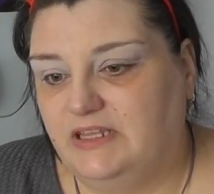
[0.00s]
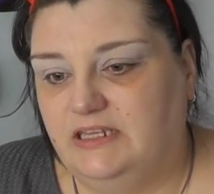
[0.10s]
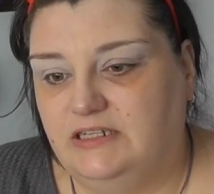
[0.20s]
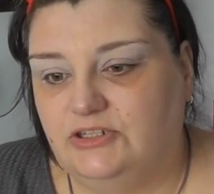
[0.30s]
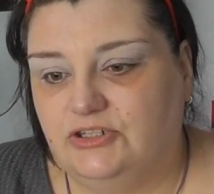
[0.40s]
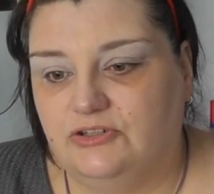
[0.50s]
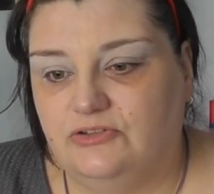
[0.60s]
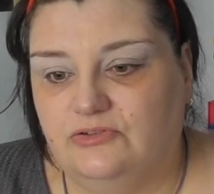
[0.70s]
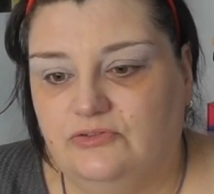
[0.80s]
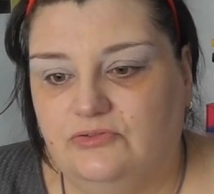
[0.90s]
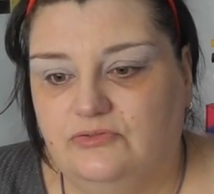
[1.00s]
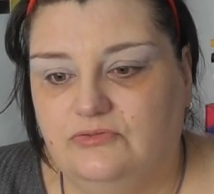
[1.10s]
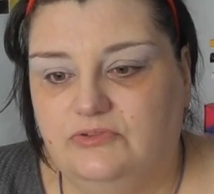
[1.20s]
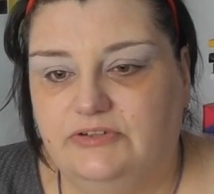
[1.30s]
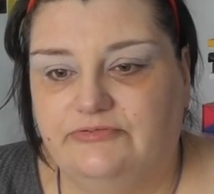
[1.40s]
into
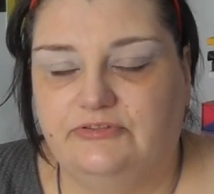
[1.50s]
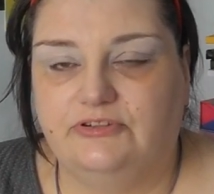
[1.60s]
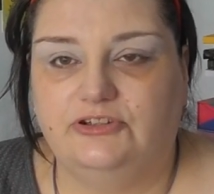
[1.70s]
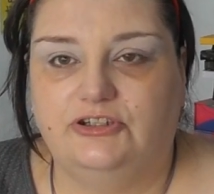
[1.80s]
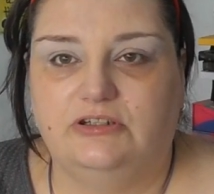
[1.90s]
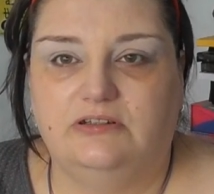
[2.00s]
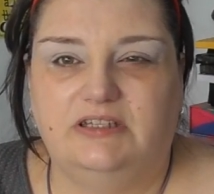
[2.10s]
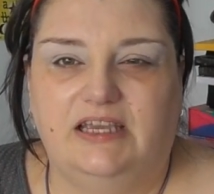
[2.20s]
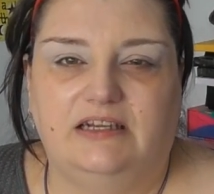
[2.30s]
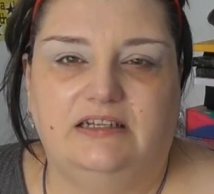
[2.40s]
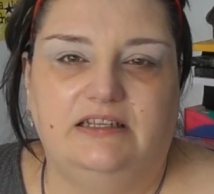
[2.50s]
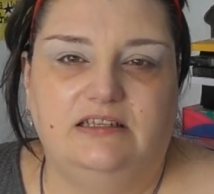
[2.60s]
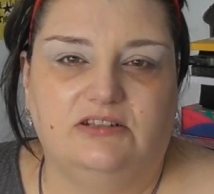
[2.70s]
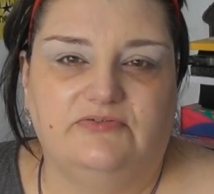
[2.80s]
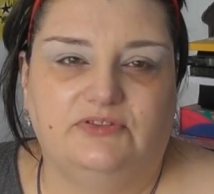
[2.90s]
different
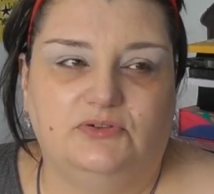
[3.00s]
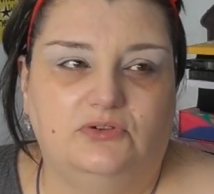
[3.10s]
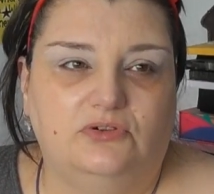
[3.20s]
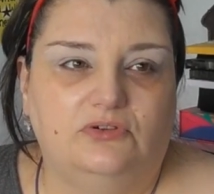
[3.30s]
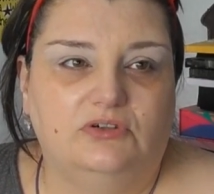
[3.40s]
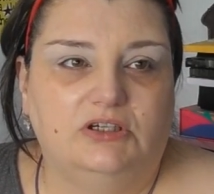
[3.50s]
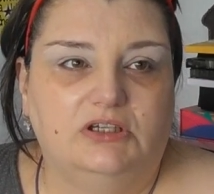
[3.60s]
techniques for